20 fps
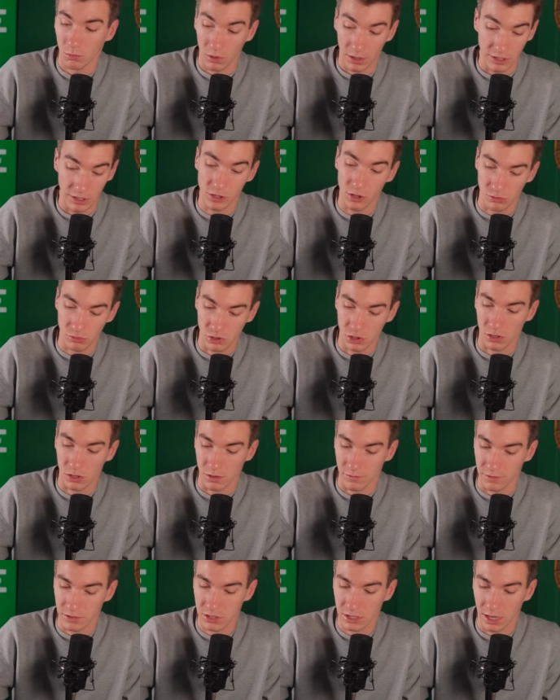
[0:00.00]
Well, I know
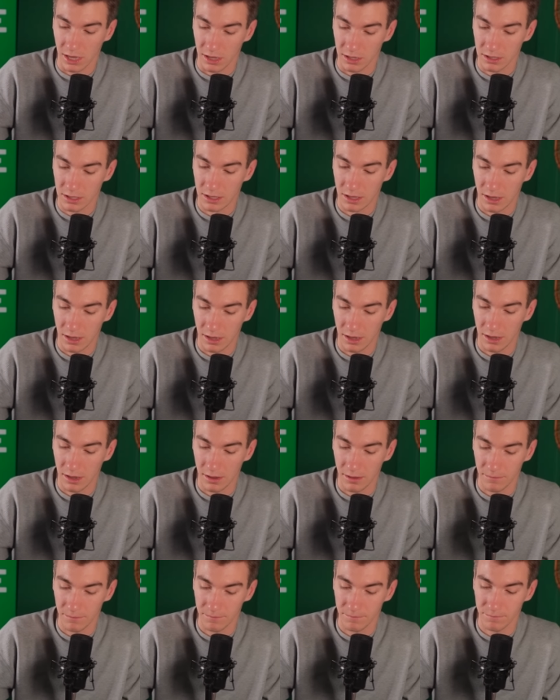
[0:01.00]
Djokovic can.
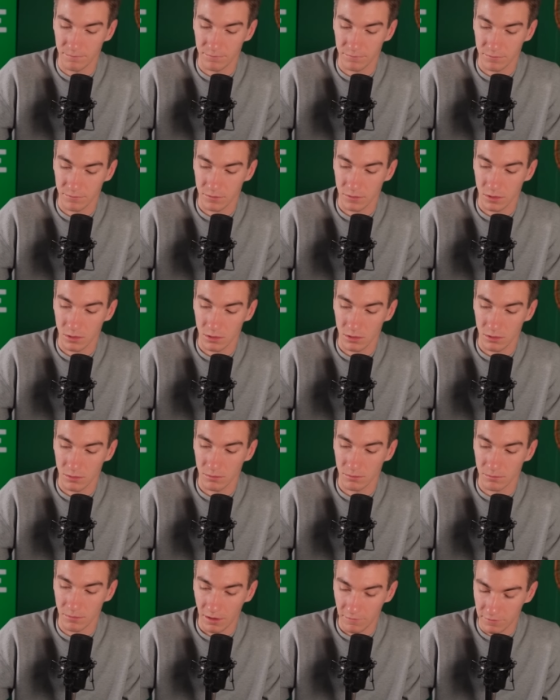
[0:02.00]

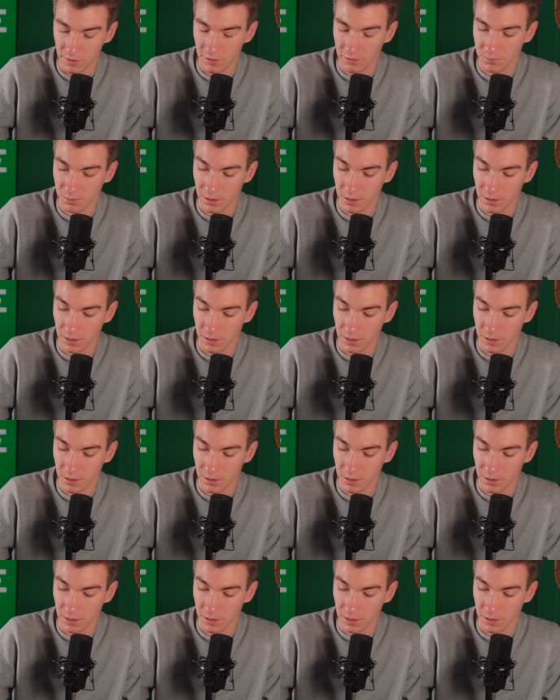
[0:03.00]
Medvedev's